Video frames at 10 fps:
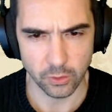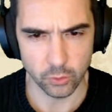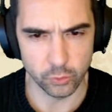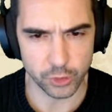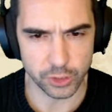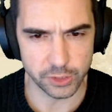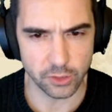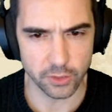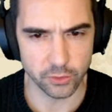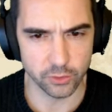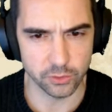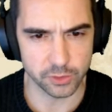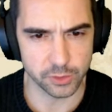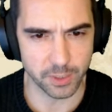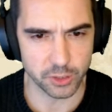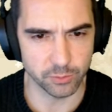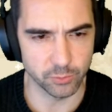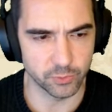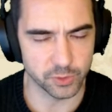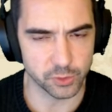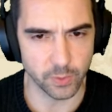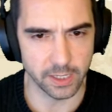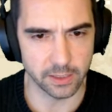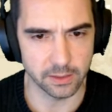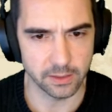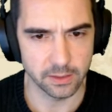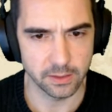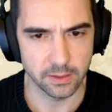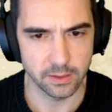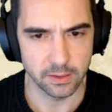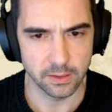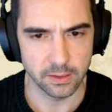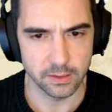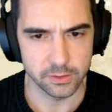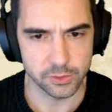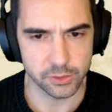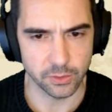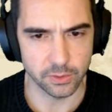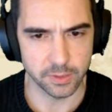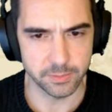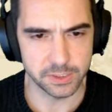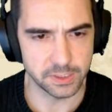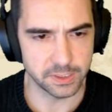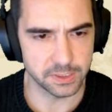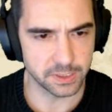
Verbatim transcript: Ooh, she's got her special move as well. So let me see this